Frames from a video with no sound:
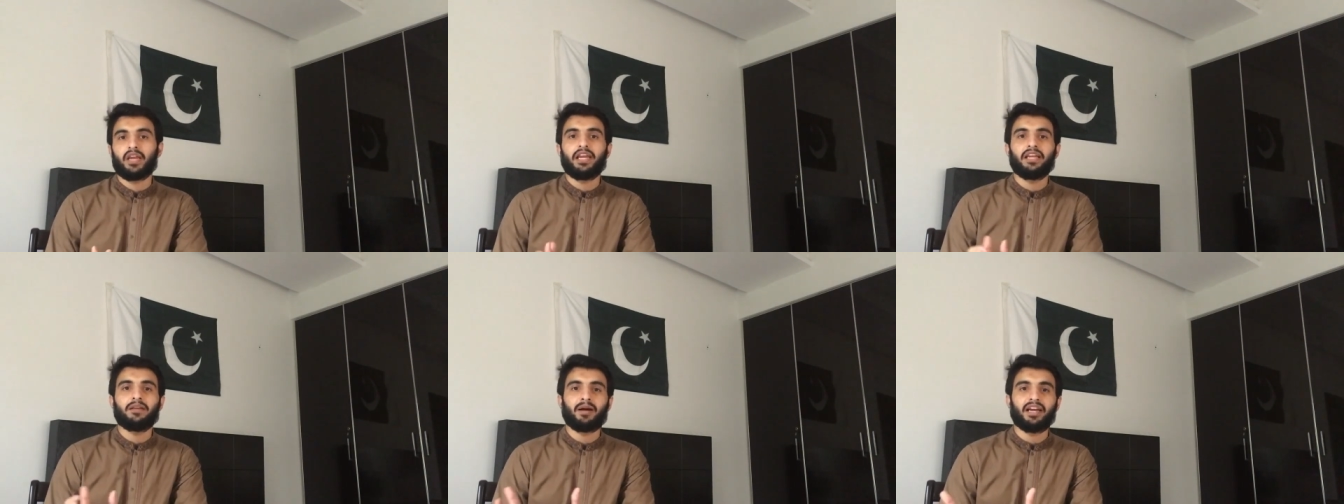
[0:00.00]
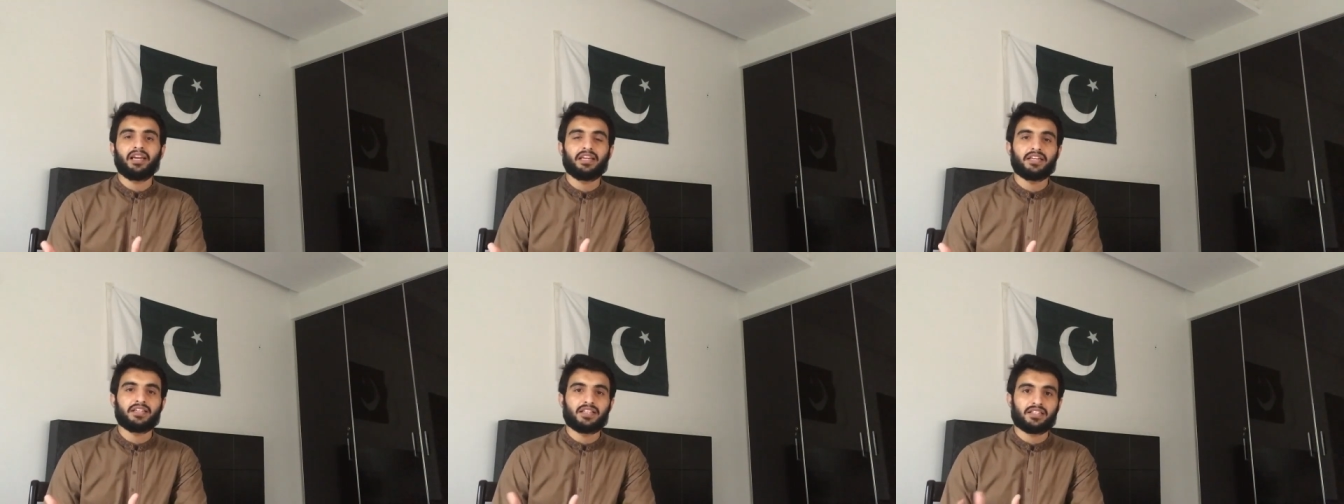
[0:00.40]
In my
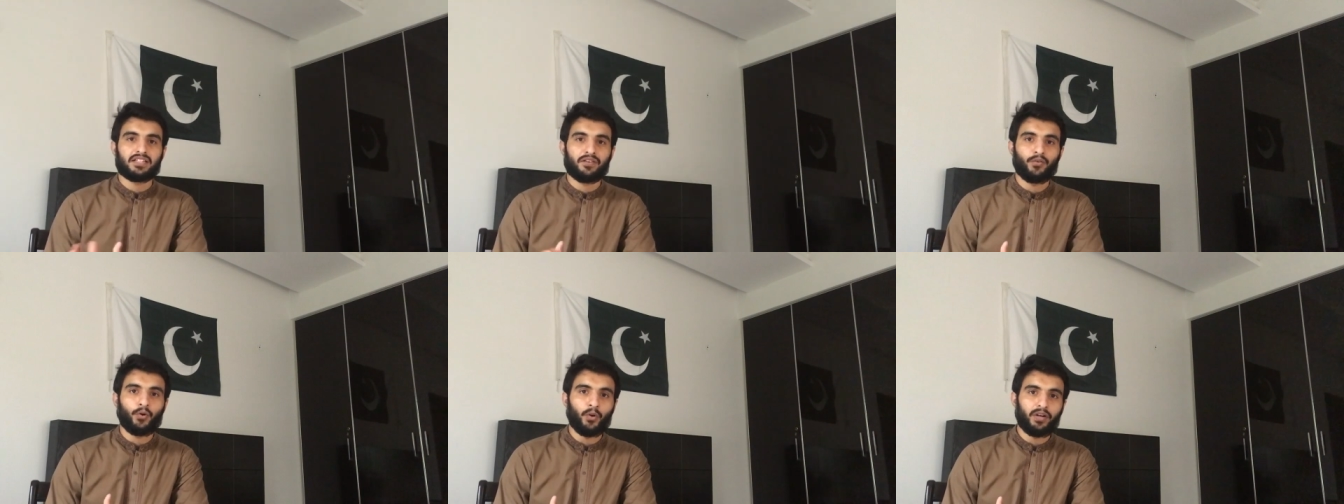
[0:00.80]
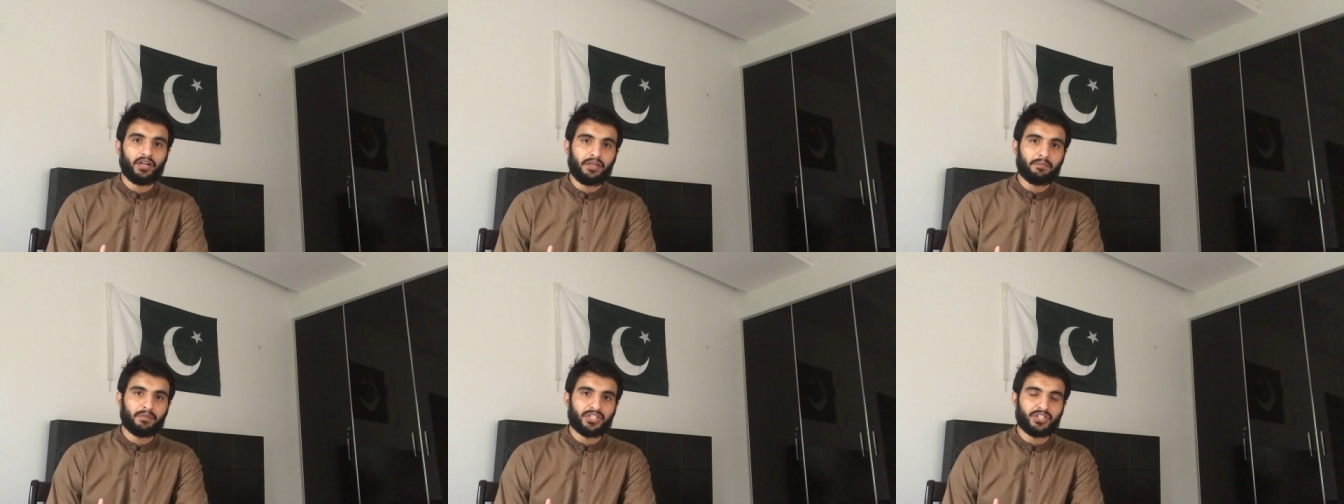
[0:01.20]
case, as I've
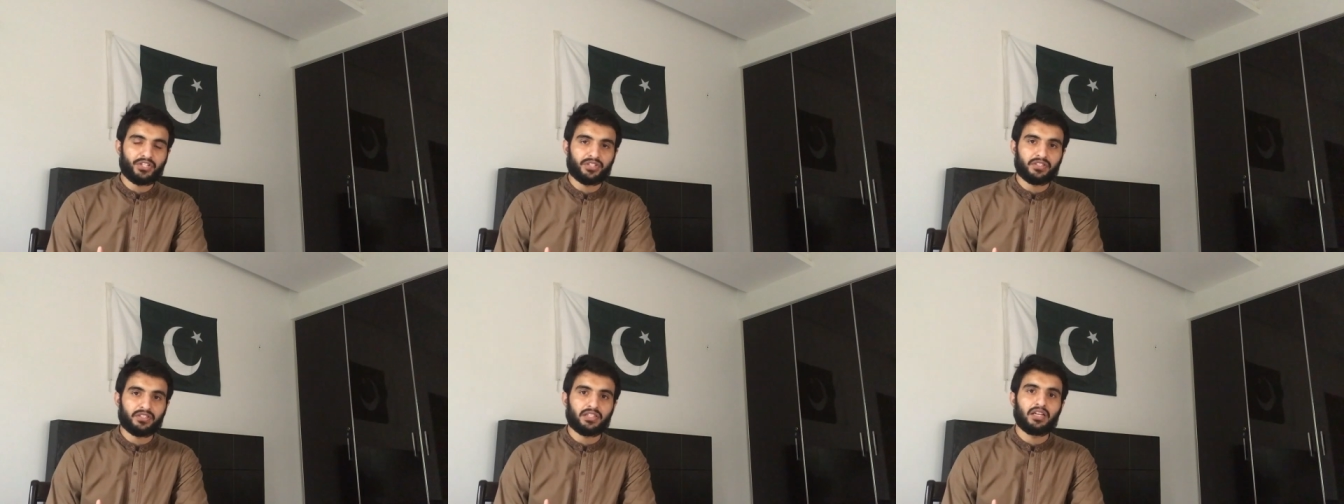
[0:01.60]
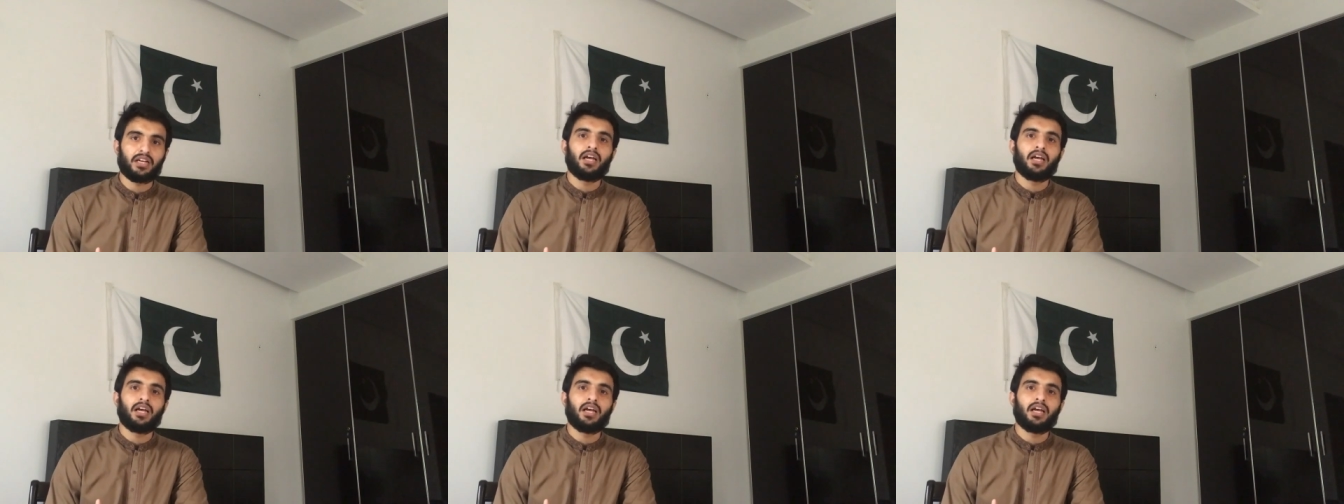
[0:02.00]
already mentioned,